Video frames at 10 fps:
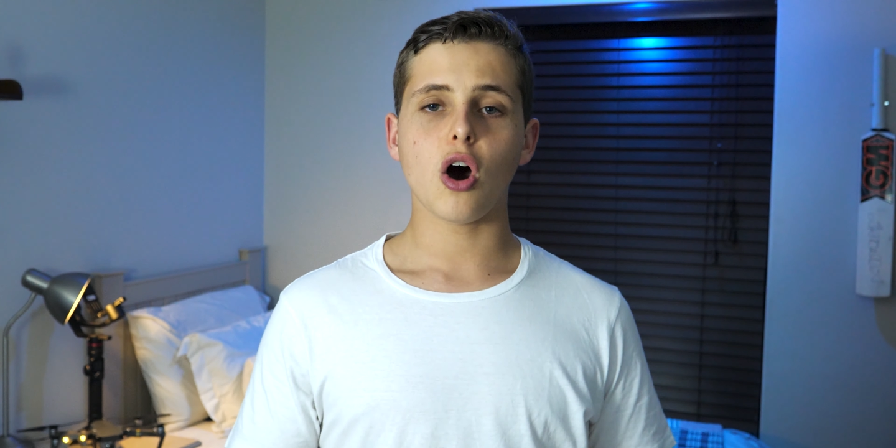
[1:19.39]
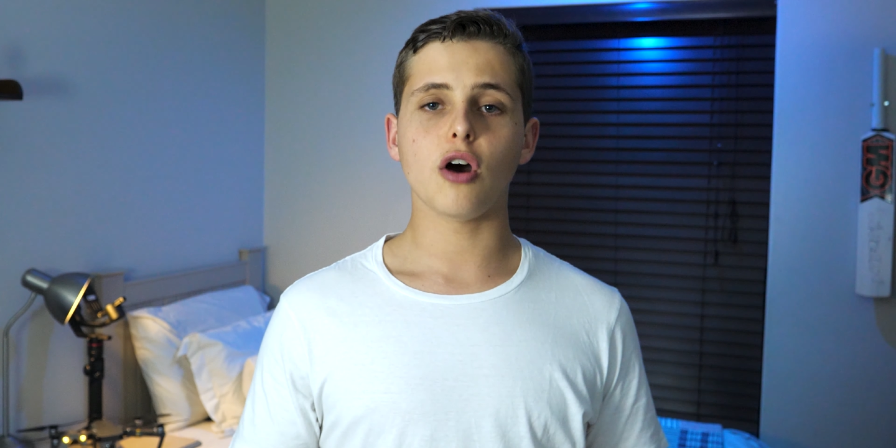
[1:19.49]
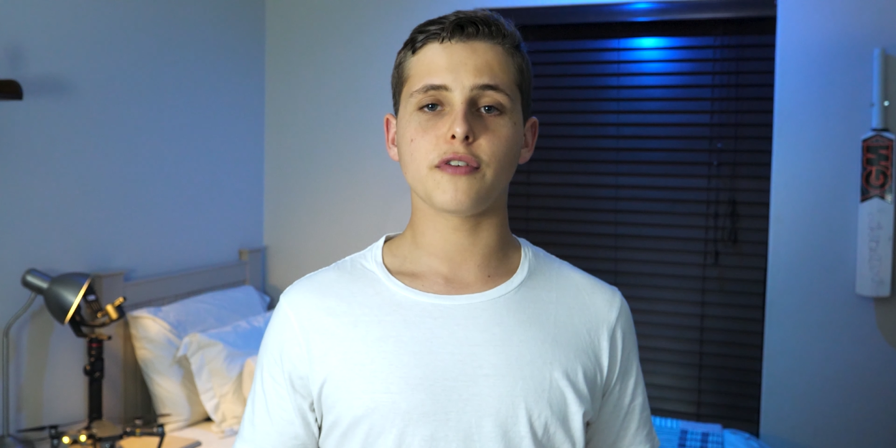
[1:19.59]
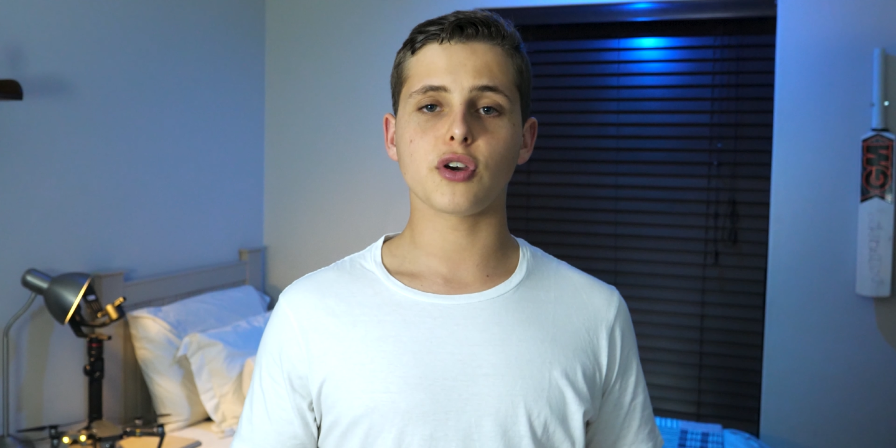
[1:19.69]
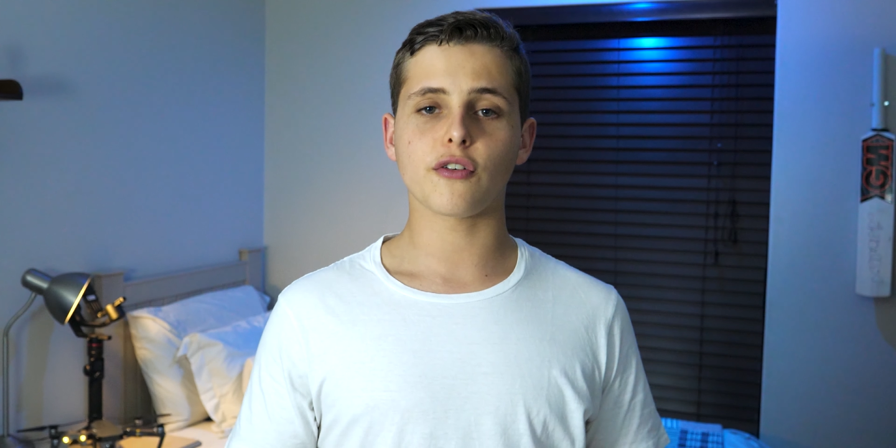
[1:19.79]

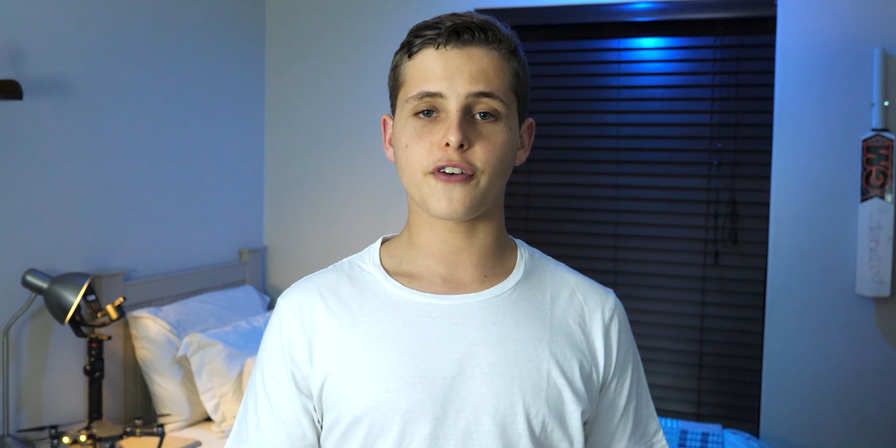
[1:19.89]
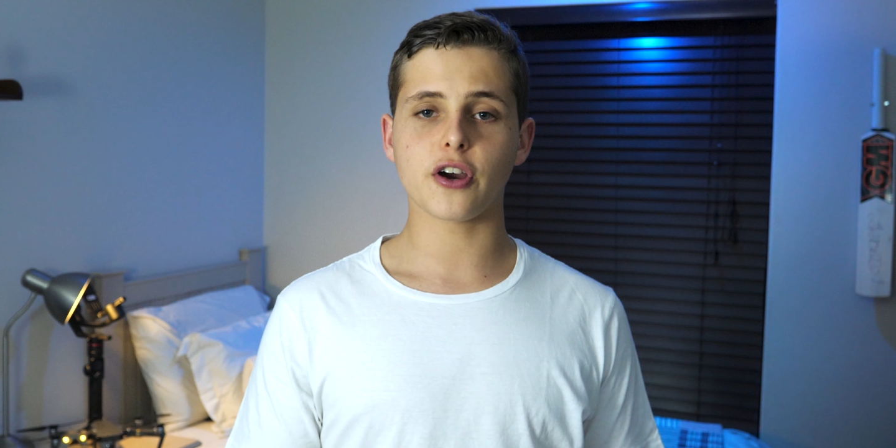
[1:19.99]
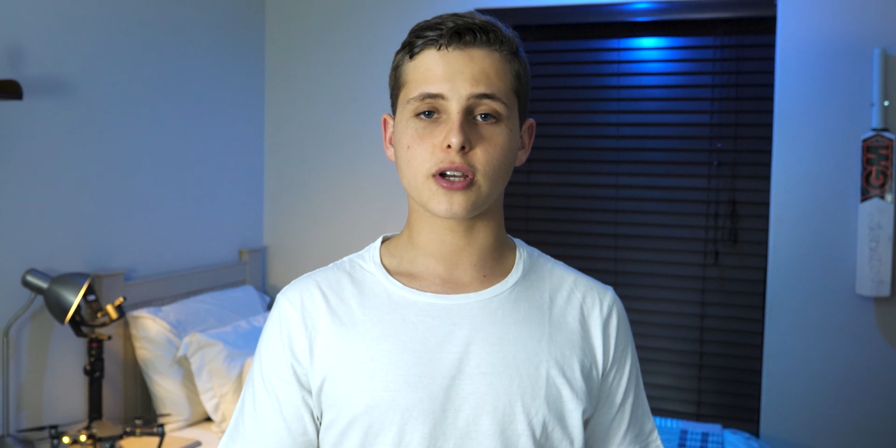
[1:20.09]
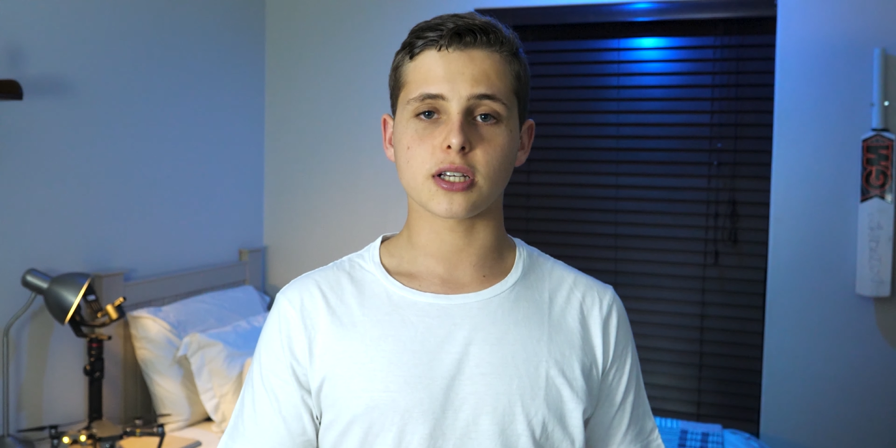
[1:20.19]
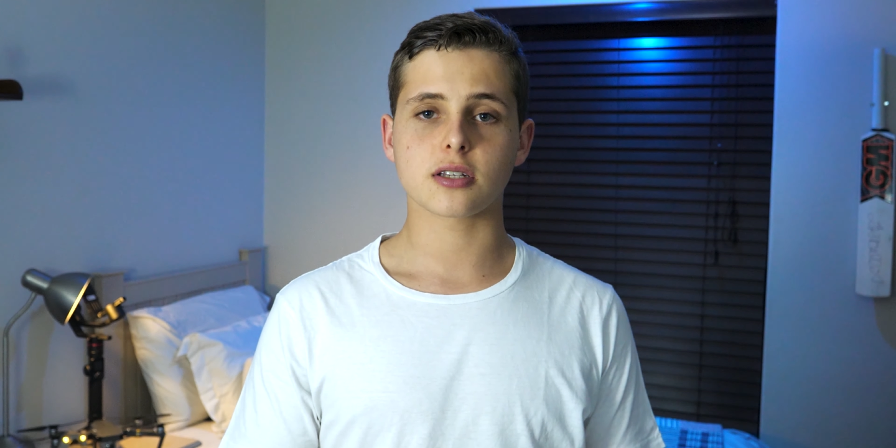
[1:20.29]
over your
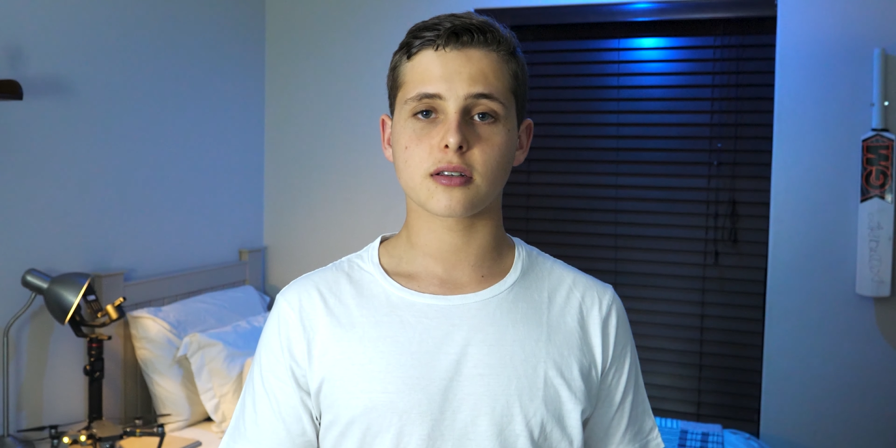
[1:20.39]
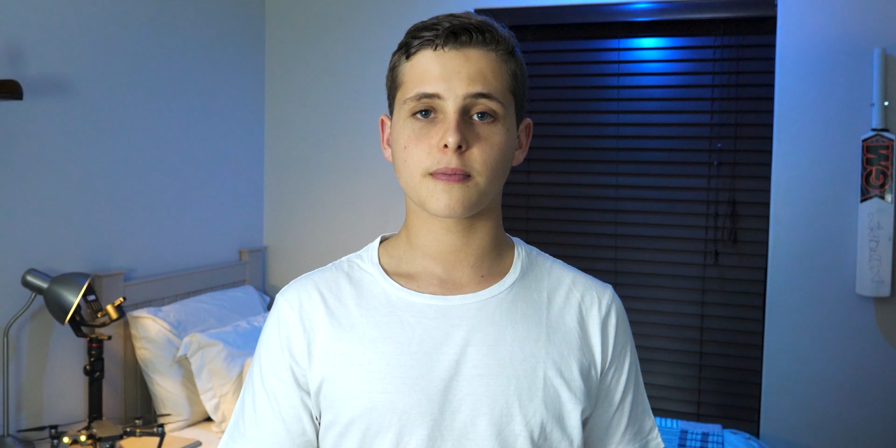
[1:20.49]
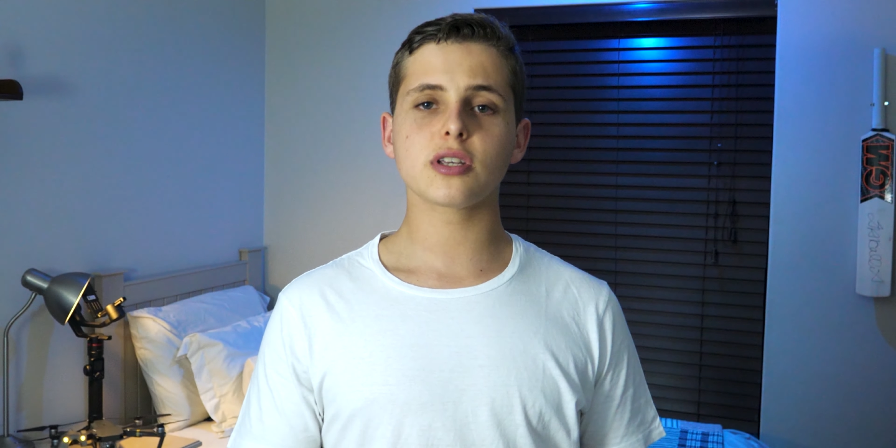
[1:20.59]
focus.